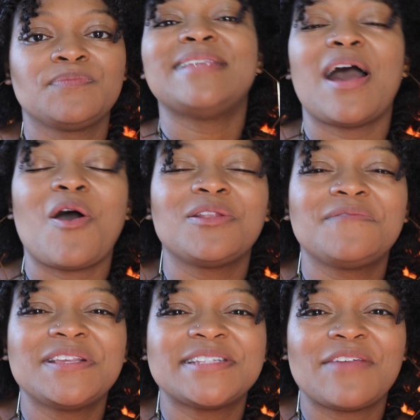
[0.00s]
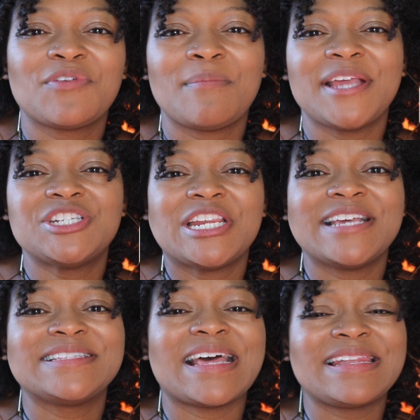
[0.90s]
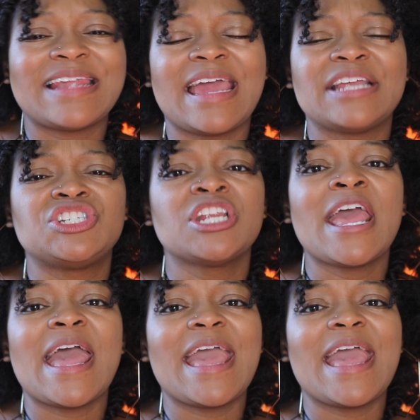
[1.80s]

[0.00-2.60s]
Now, all of this information is alleged